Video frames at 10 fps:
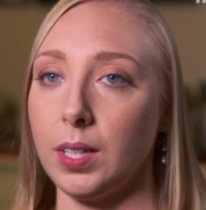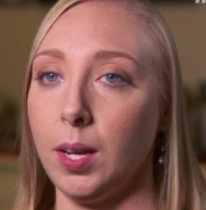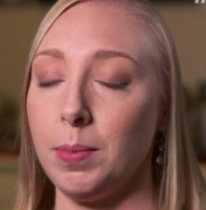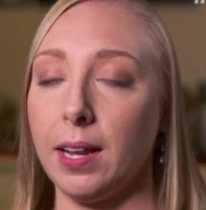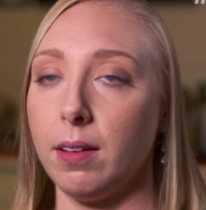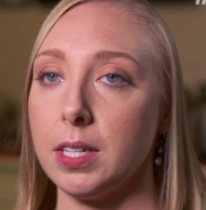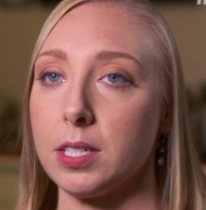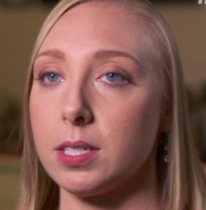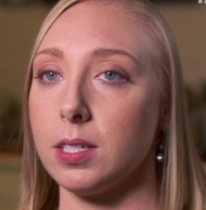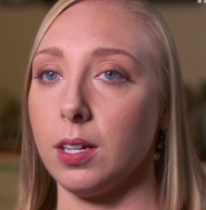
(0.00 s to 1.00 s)
I have
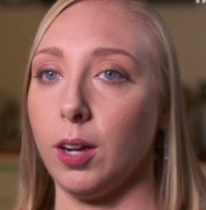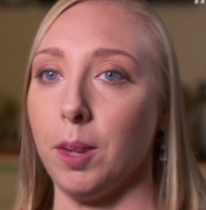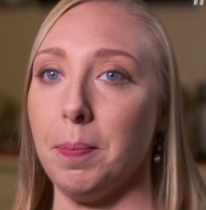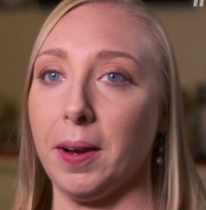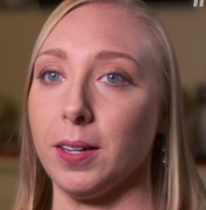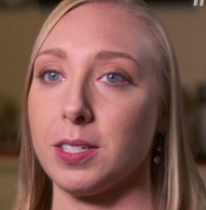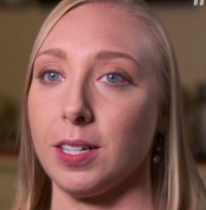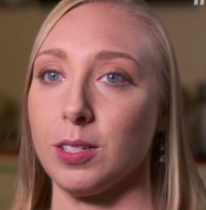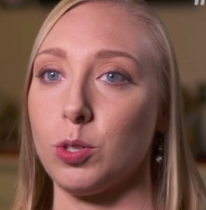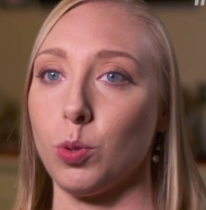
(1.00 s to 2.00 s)
this
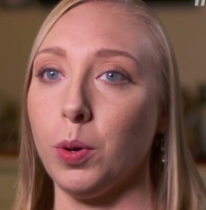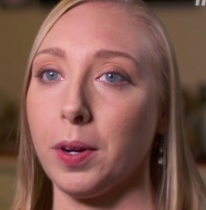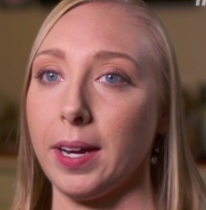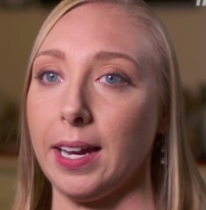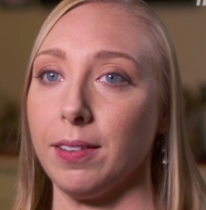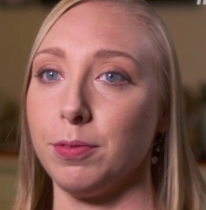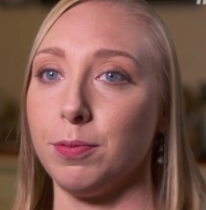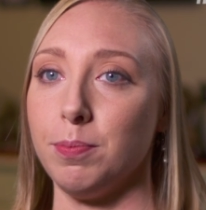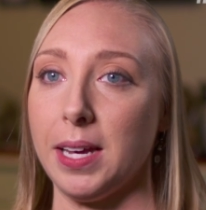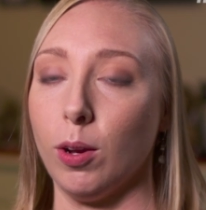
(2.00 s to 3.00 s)
embarrassing story
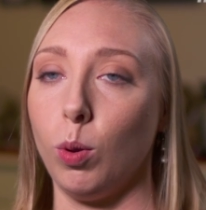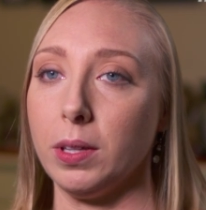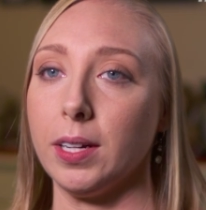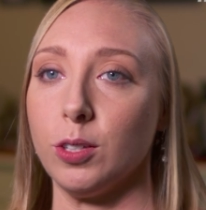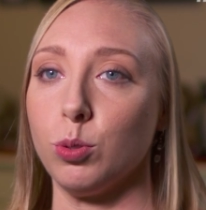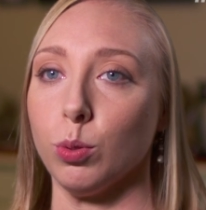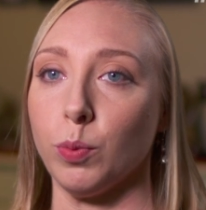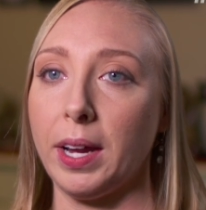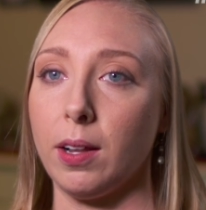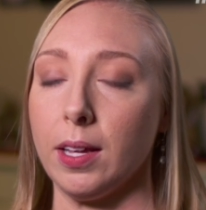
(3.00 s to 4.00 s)
of me holding onto a
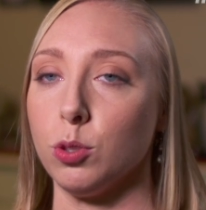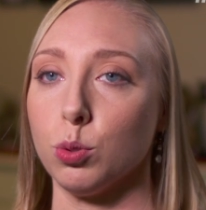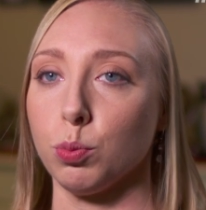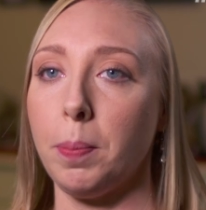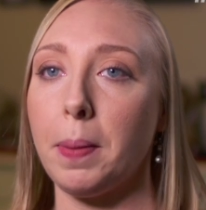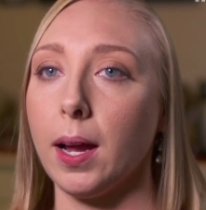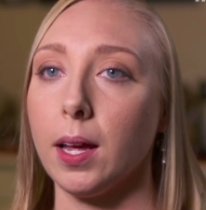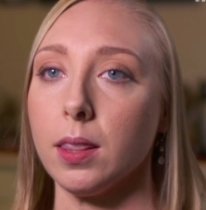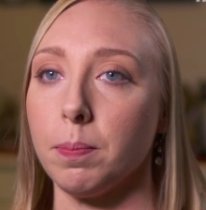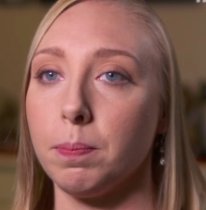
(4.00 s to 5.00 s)
rail and
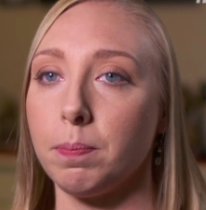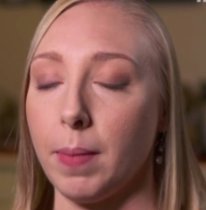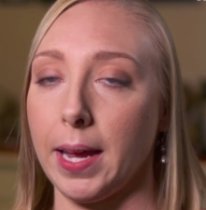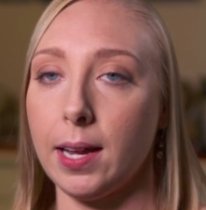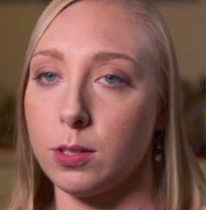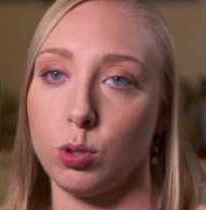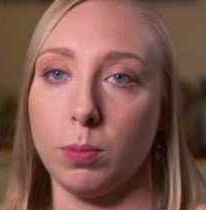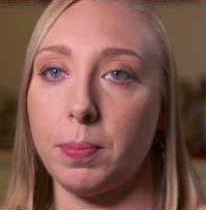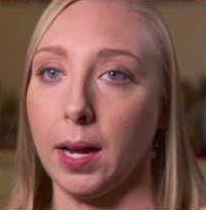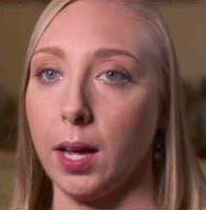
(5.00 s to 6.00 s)
my hands
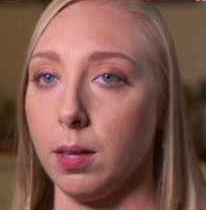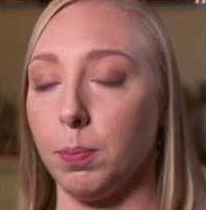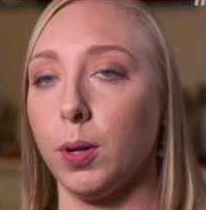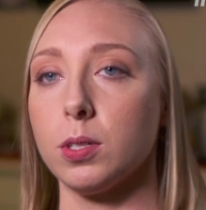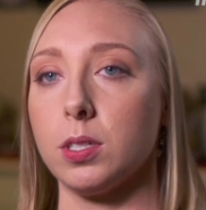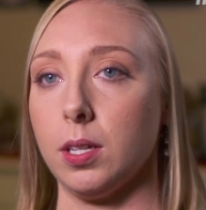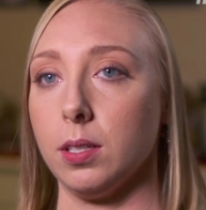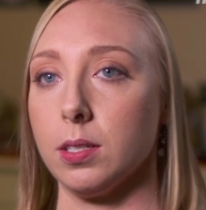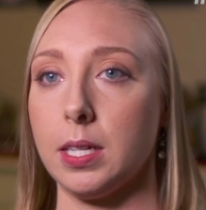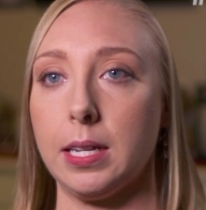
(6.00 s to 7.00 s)
dripping on the
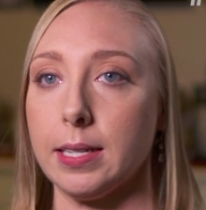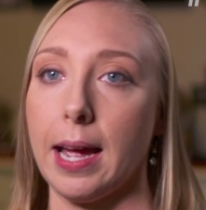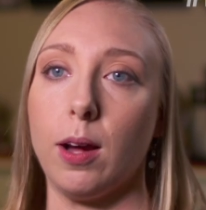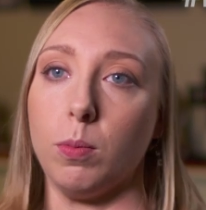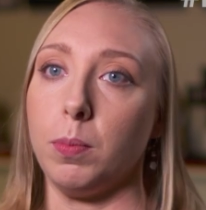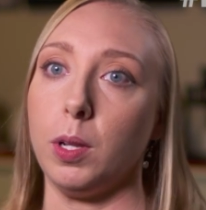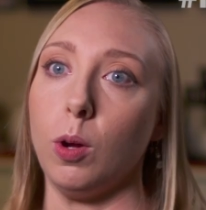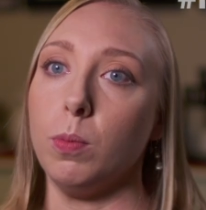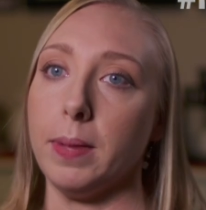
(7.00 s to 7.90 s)
person sitting down below